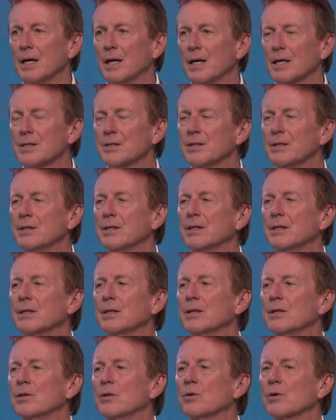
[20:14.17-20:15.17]
I said,
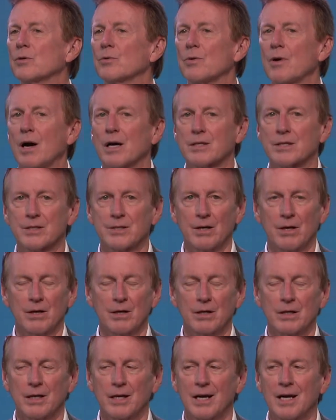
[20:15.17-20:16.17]
"You're a rock
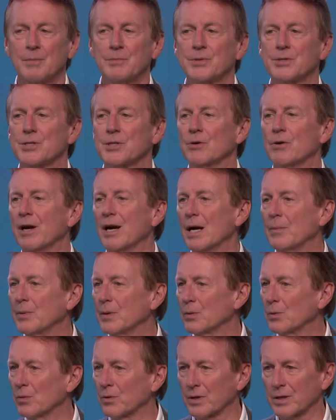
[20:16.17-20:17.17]
star. I'm so
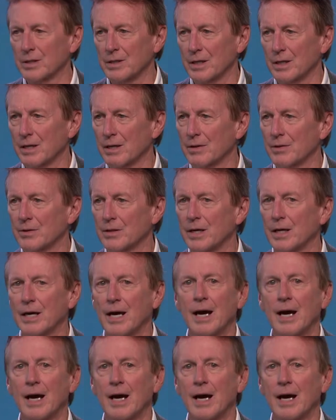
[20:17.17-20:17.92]
happy we're working together.